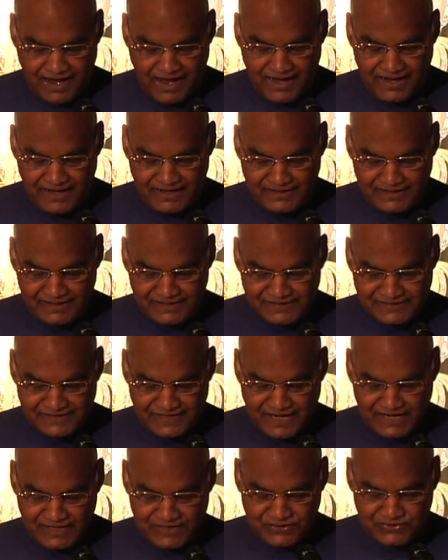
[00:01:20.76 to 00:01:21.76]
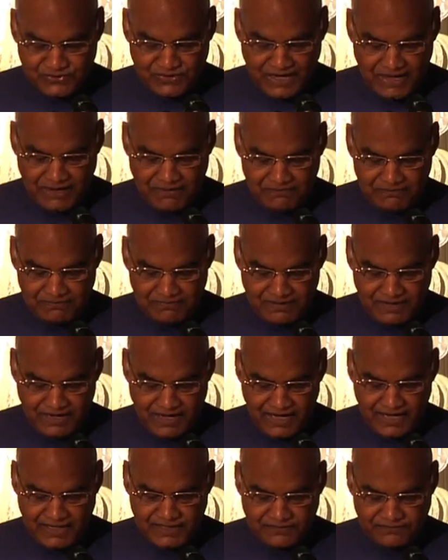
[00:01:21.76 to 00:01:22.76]
I understand you have
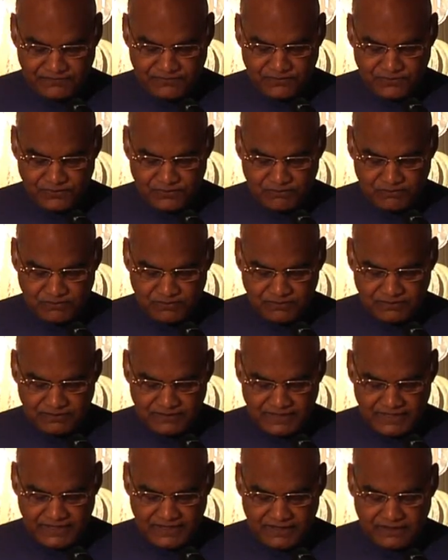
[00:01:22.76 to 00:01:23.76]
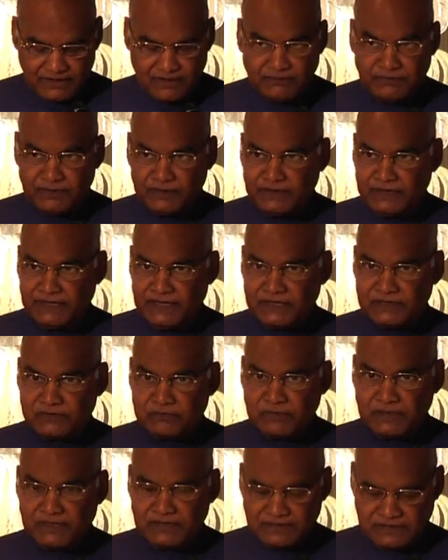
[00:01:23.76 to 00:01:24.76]
had a fruitful day of
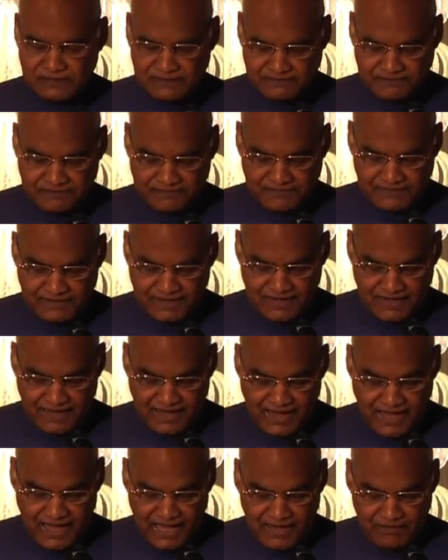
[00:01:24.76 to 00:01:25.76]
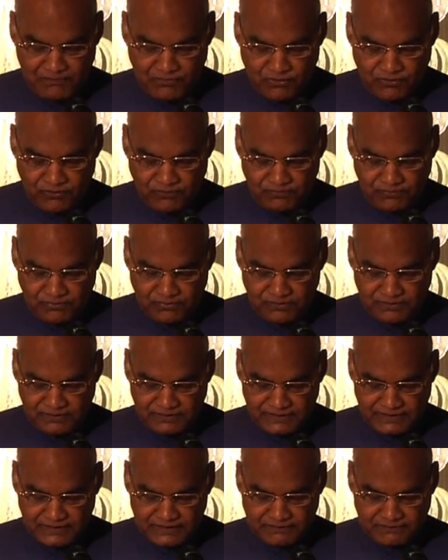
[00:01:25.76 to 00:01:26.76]
engagement. I am hopeful
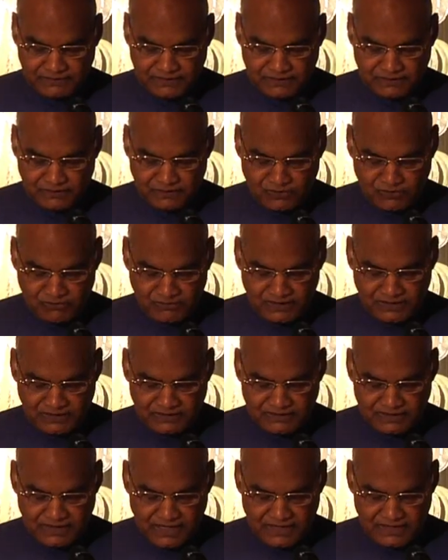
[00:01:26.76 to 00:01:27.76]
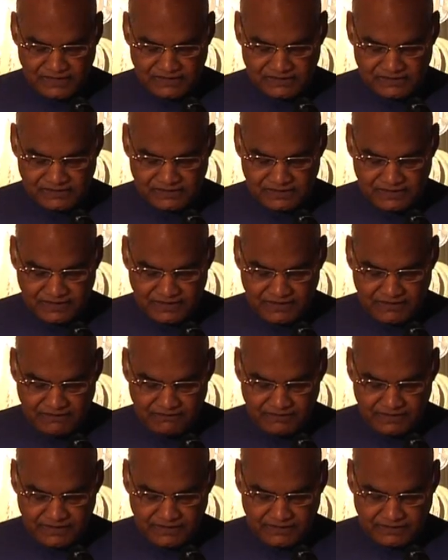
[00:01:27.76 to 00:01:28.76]
that our economic ties
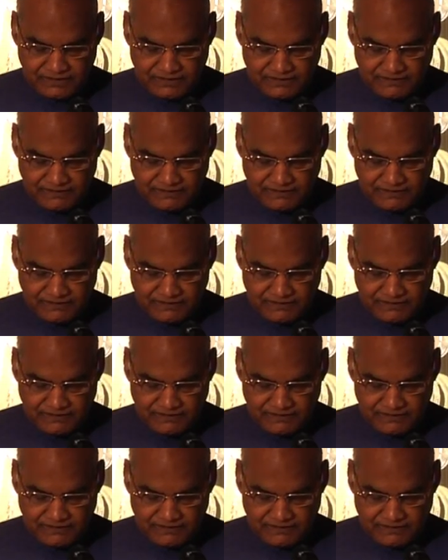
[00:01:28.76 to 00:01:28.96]
will